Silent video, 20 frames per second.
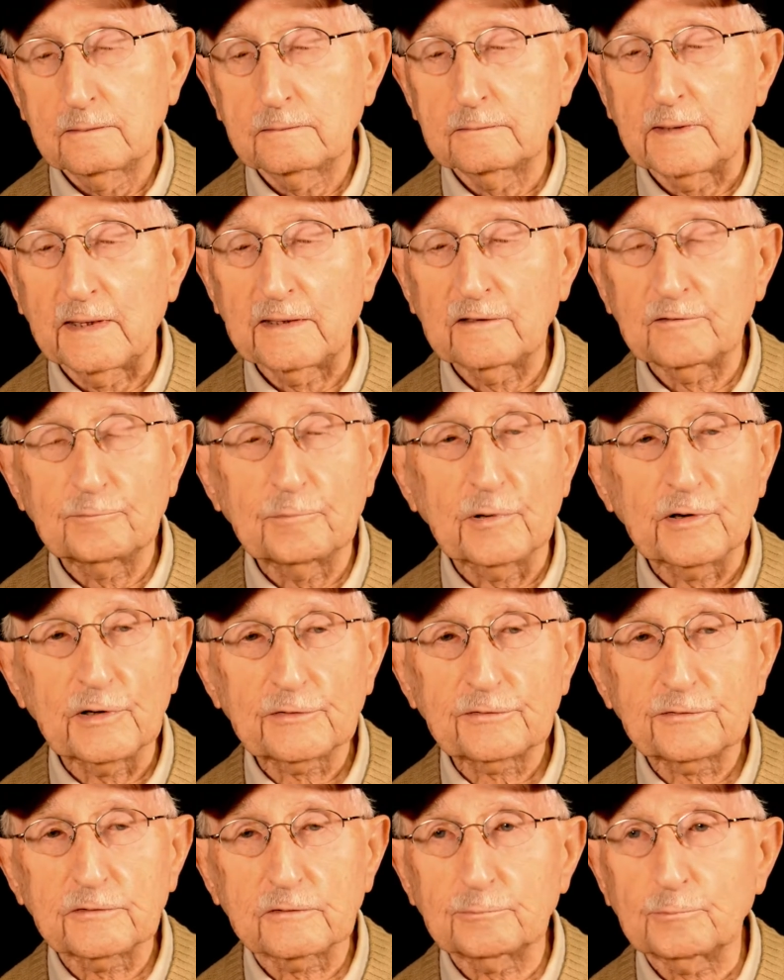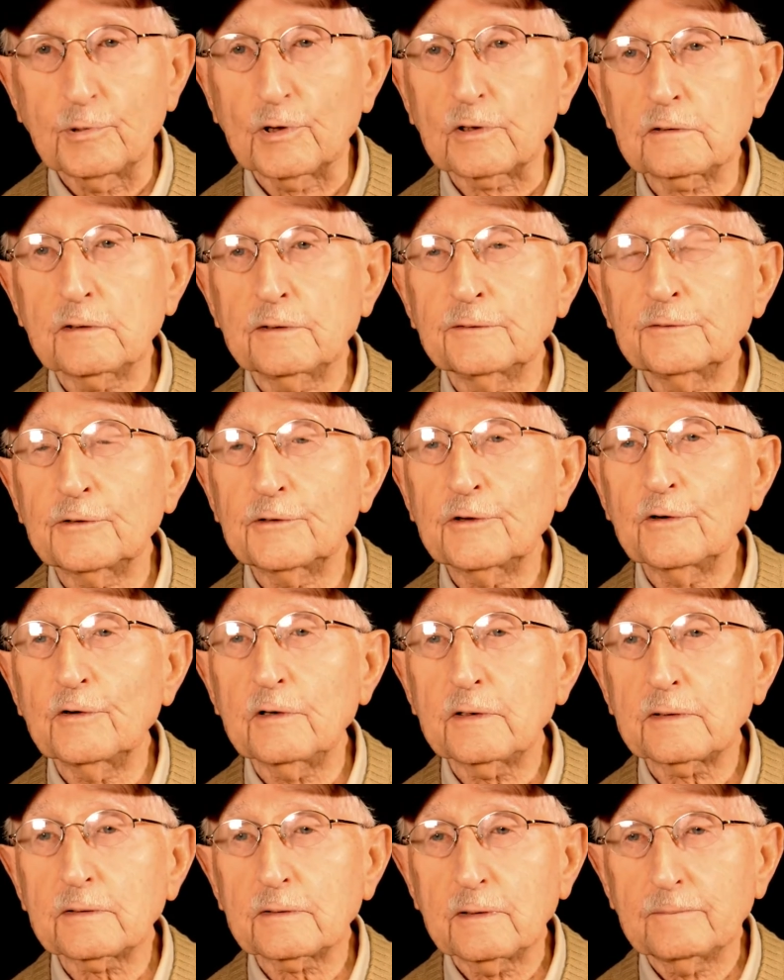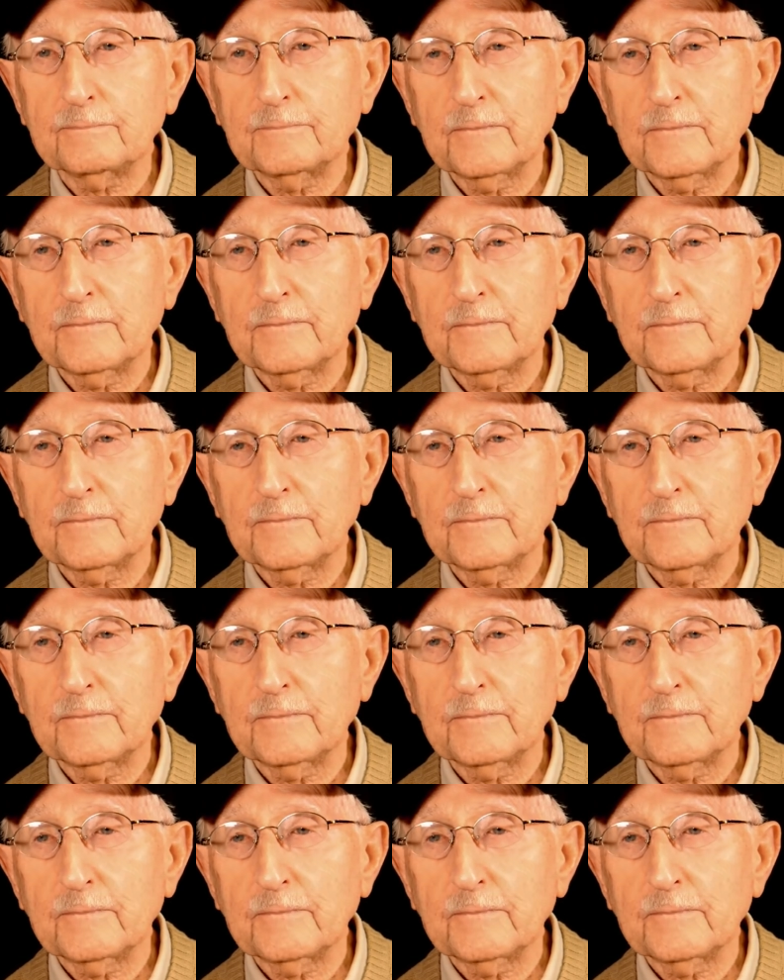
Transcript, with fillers: Date of birth is Brooklyn, New York.